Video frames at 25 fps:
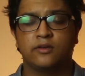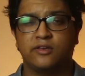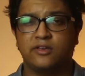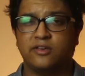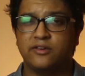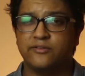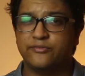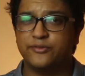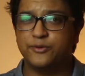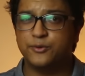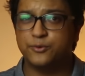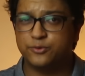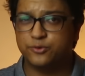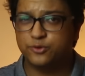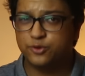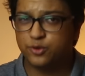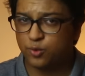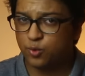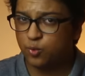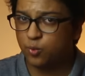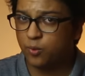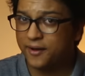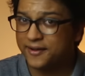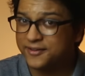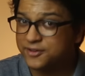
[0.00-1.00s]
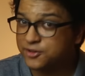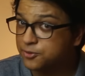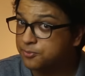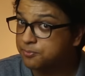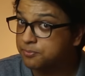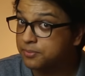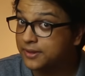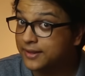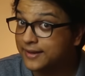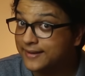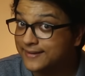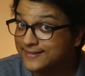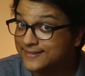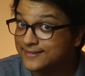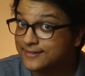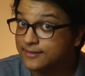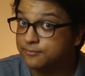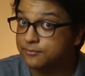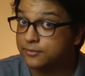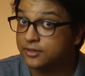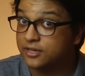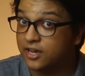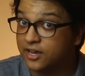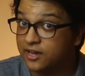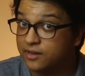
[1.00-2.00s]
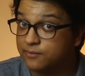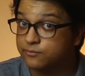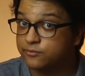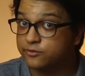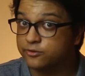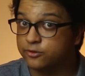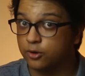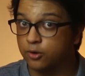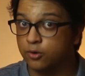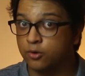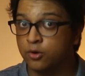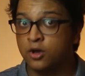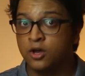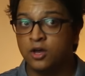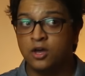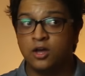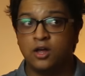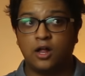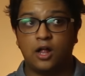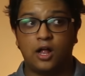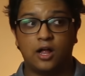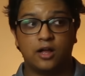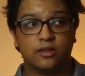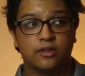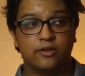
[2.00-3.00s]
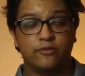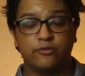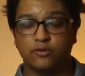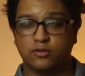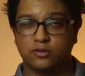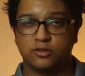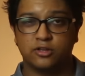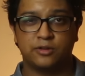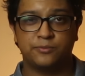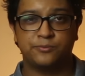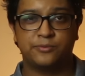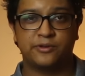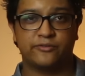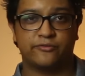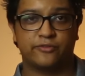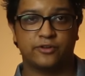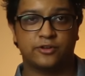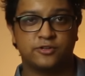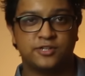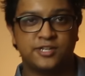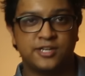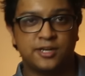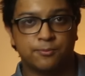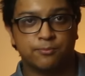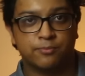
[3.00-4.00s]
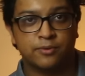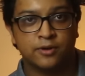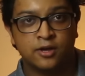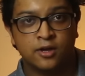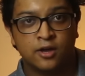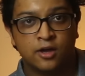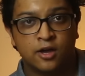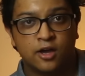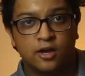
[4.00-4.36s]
If you do want to play some games though, I'll give you a little bit of a tip.